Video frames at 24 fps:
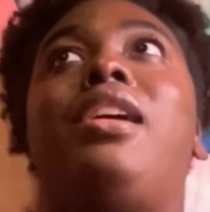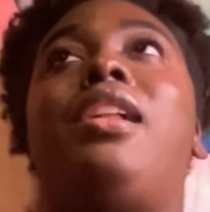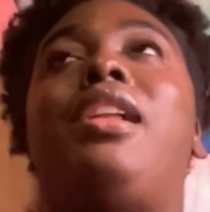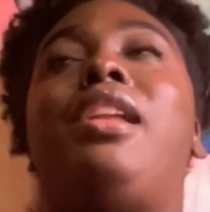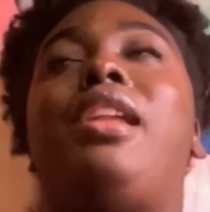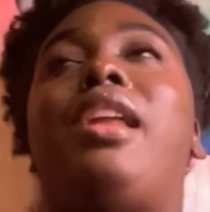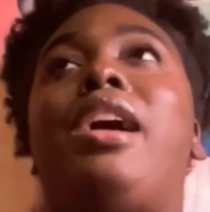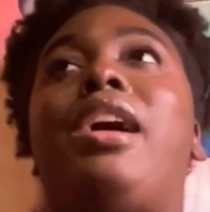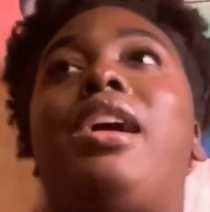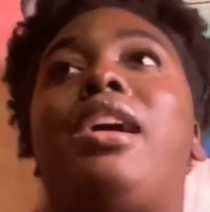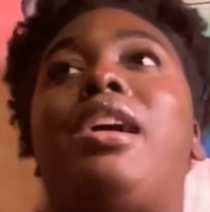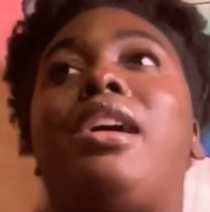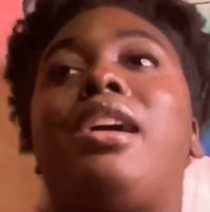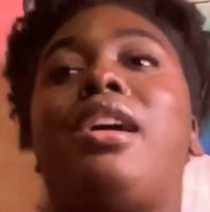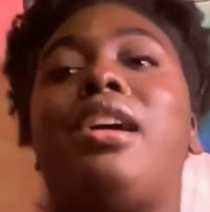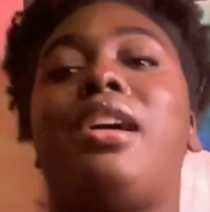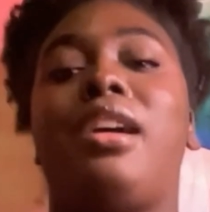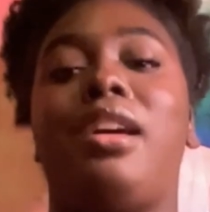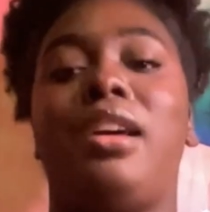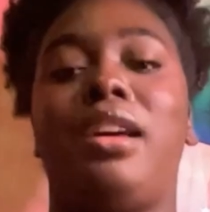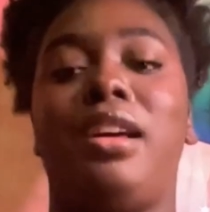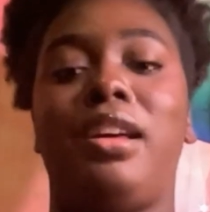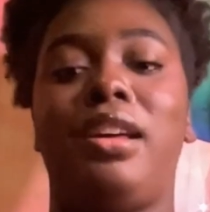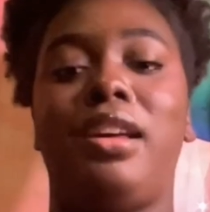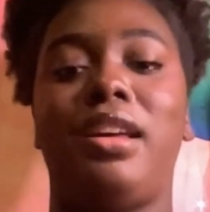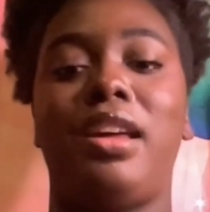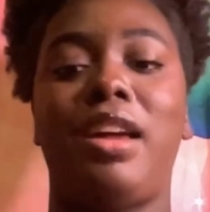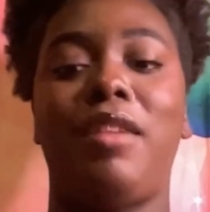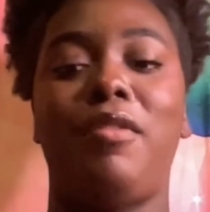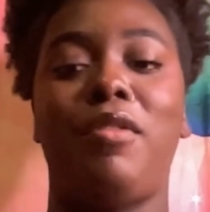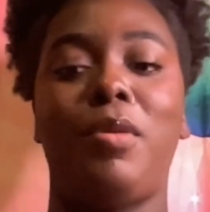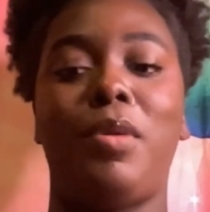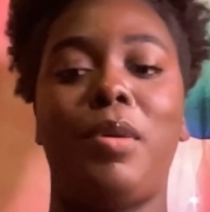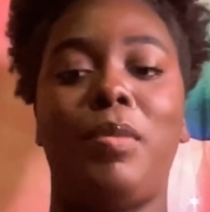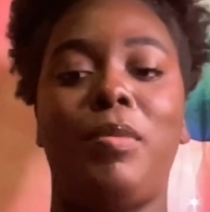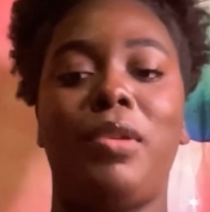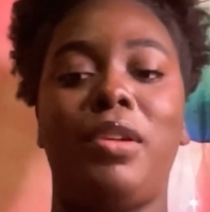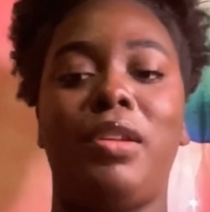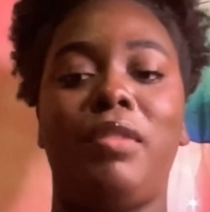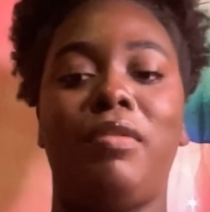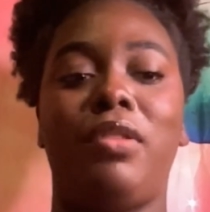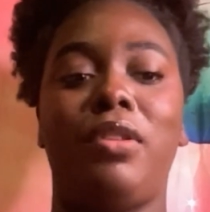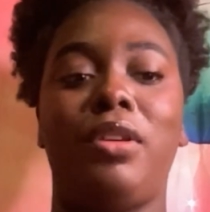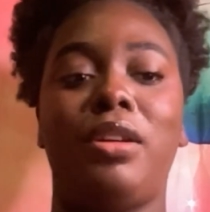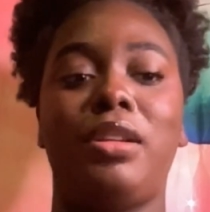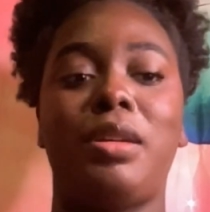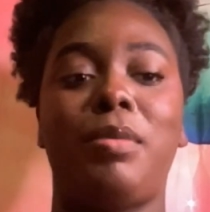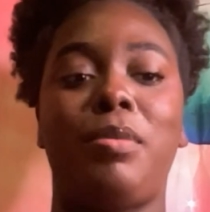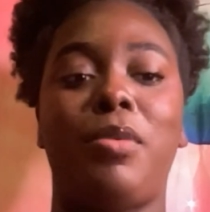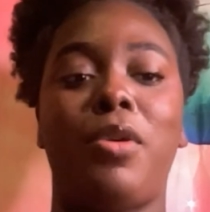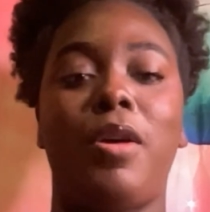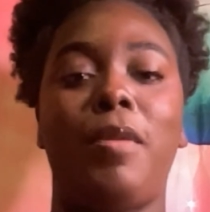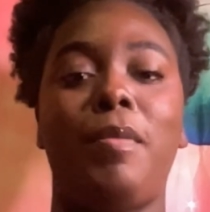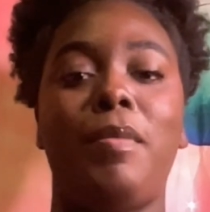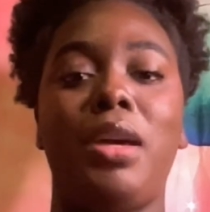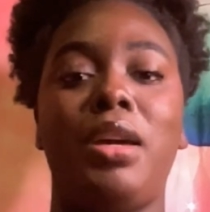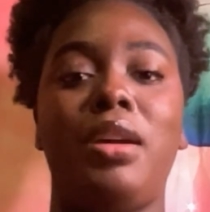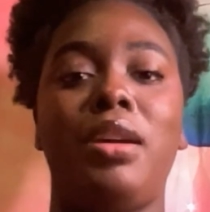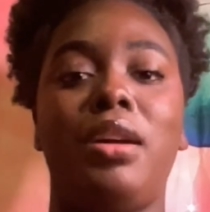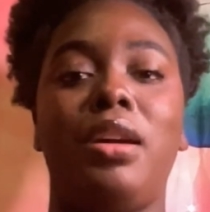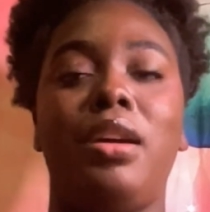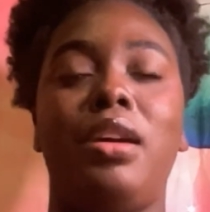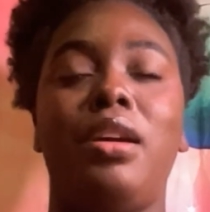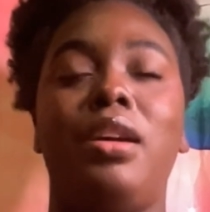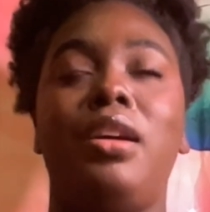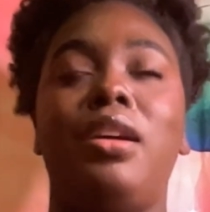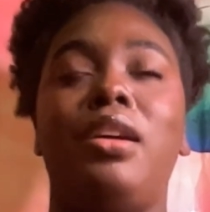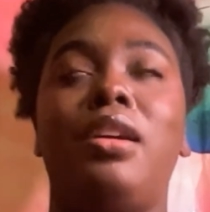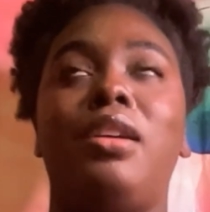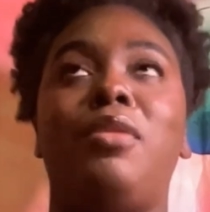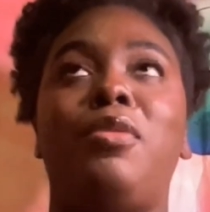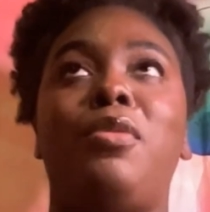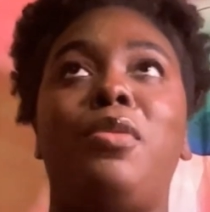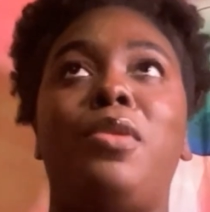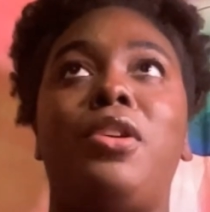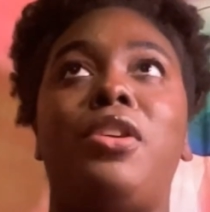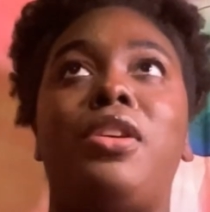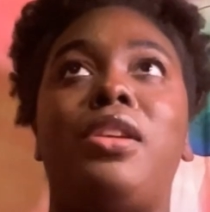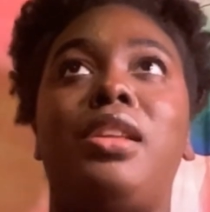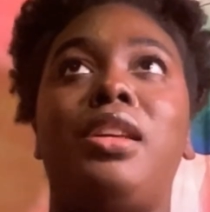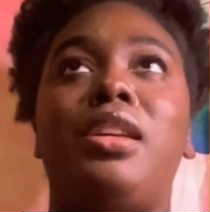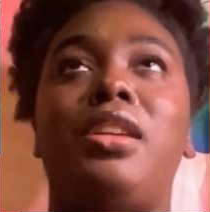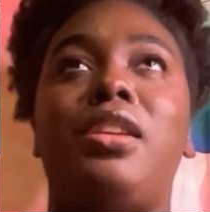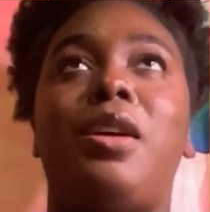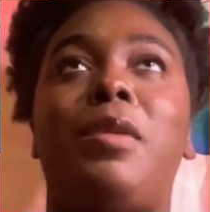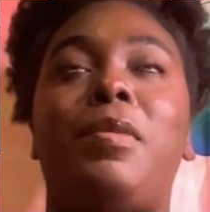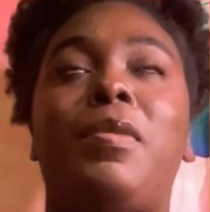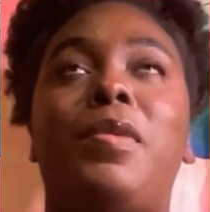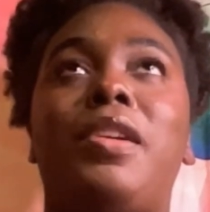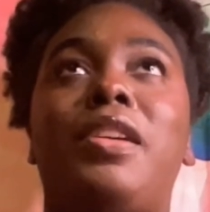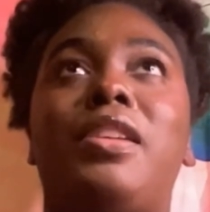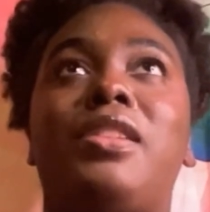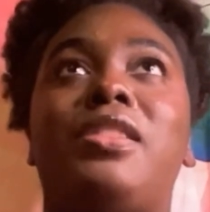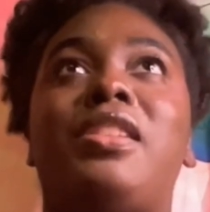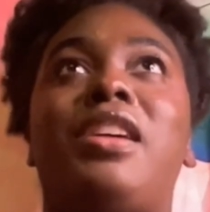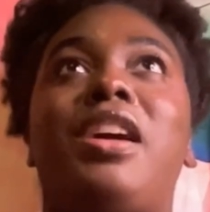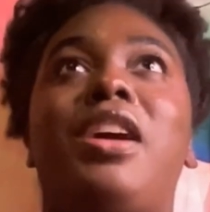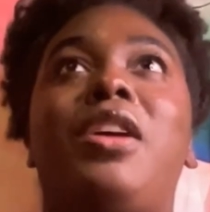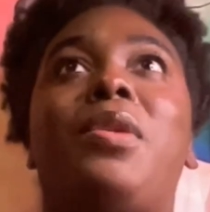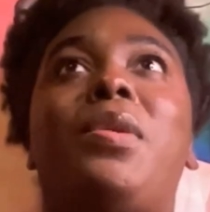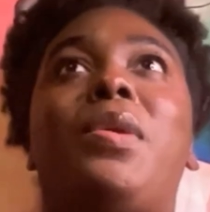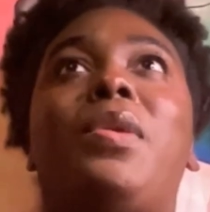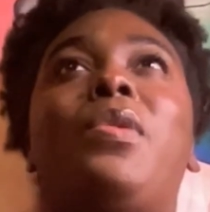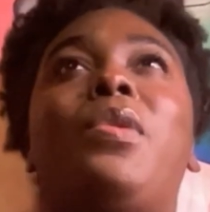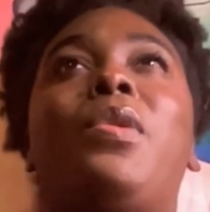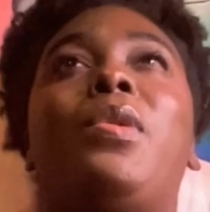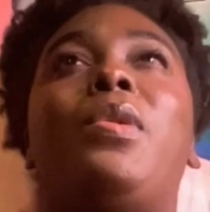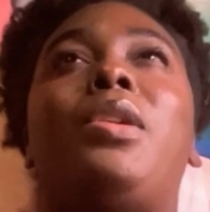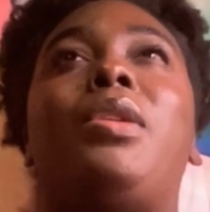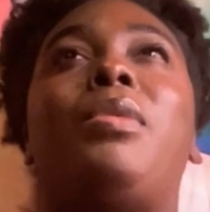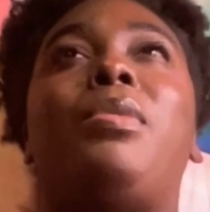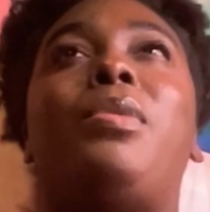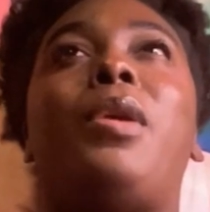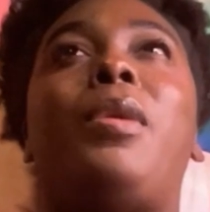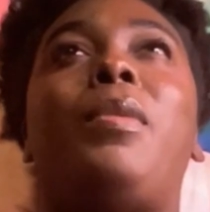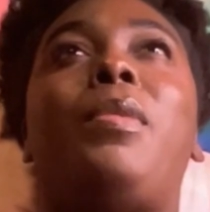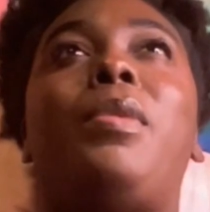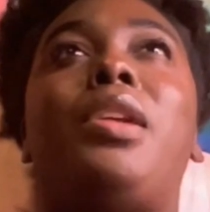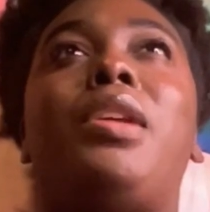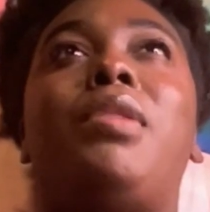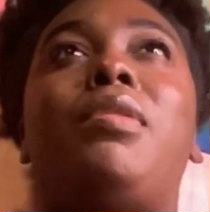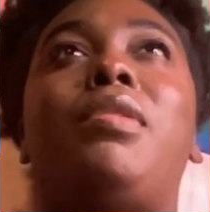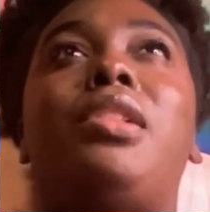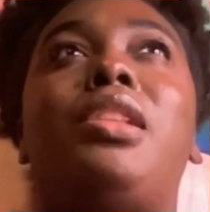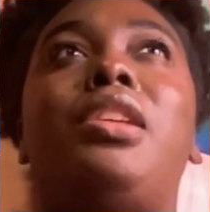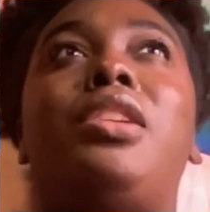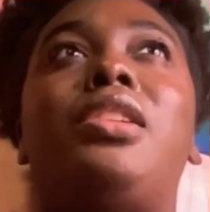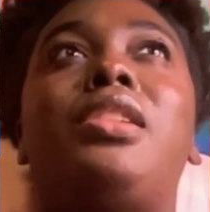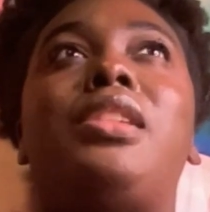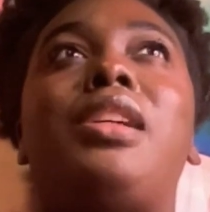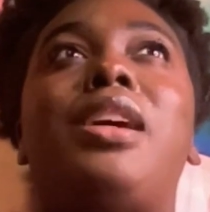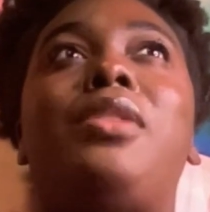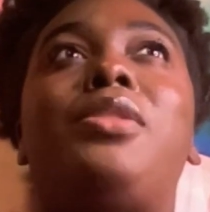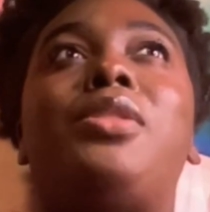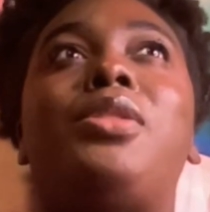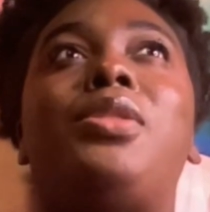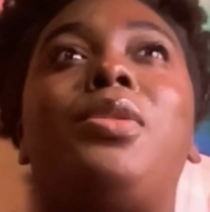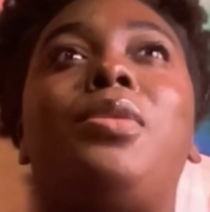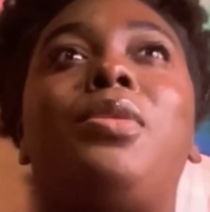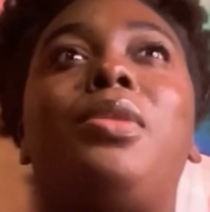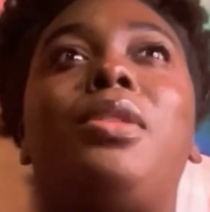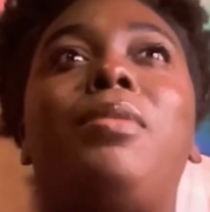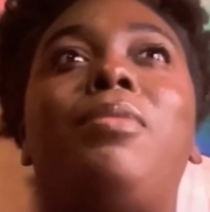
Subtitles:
like, everyone would have looked upon me weirdly, not because I up in a religious household.